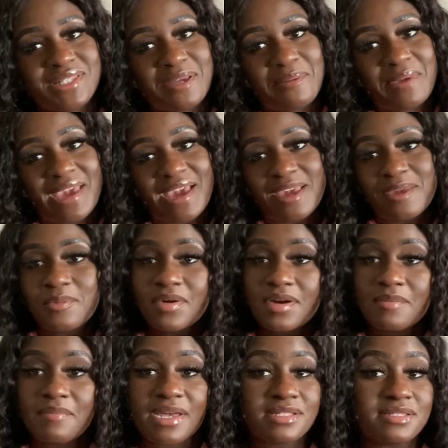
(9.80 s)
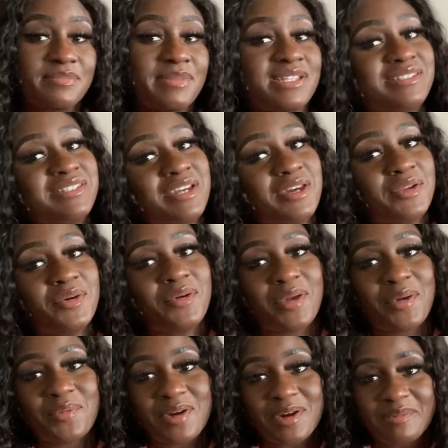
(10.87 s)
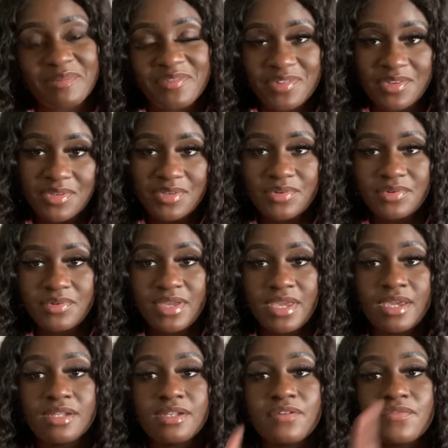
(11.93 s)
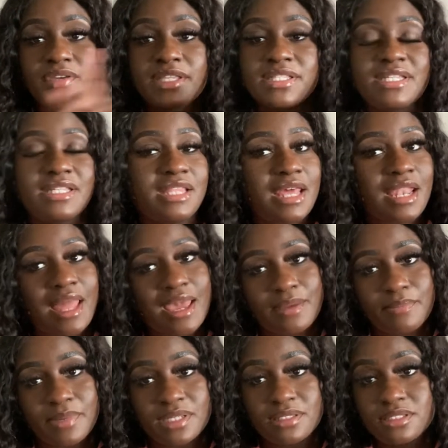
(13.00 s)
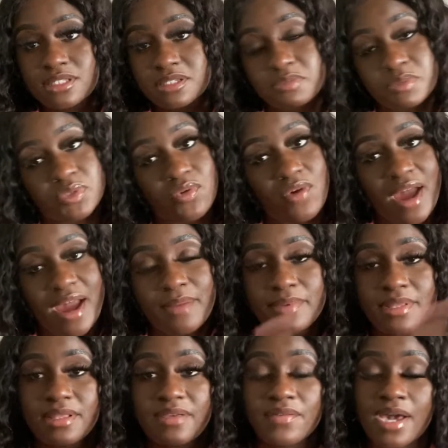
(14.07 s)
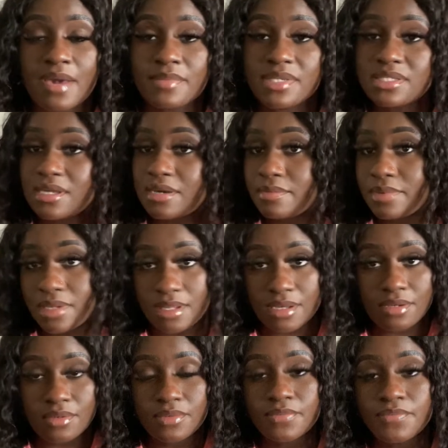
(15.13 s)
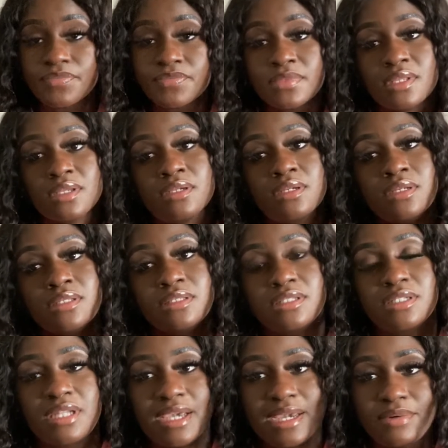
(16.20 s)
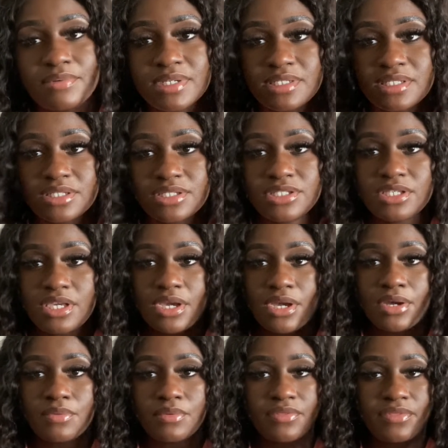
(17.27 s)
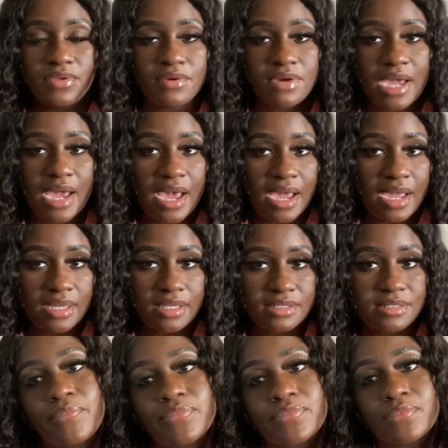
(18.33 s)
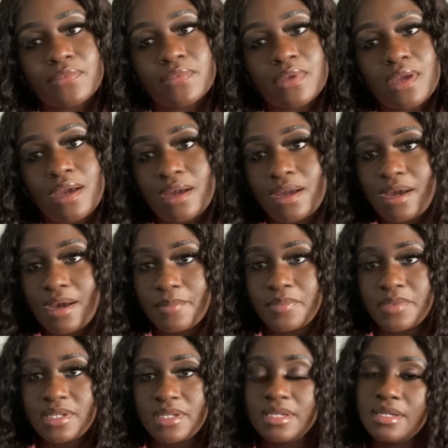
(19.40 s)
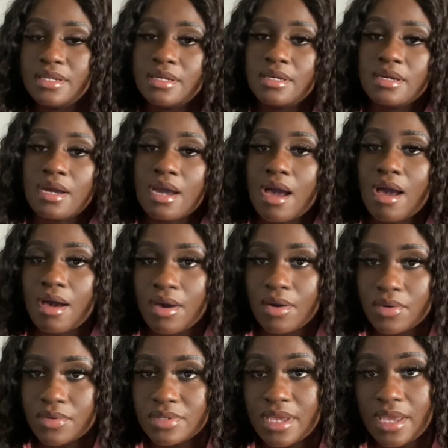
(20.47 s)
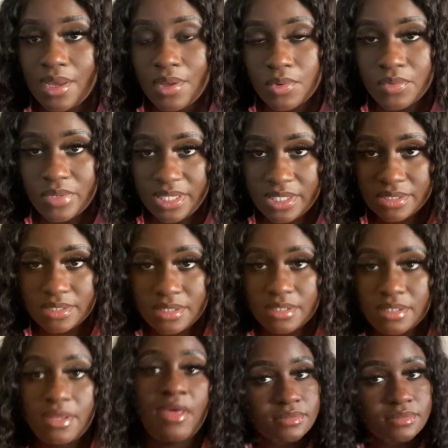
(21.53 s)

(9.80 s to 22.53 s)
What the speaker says: gang? Welcome back to my channel, and welcome if you're new. Don't forget to hit that like button, subscribe, and leave comments down below. Today I wanted to share with you guys a company called LWISA,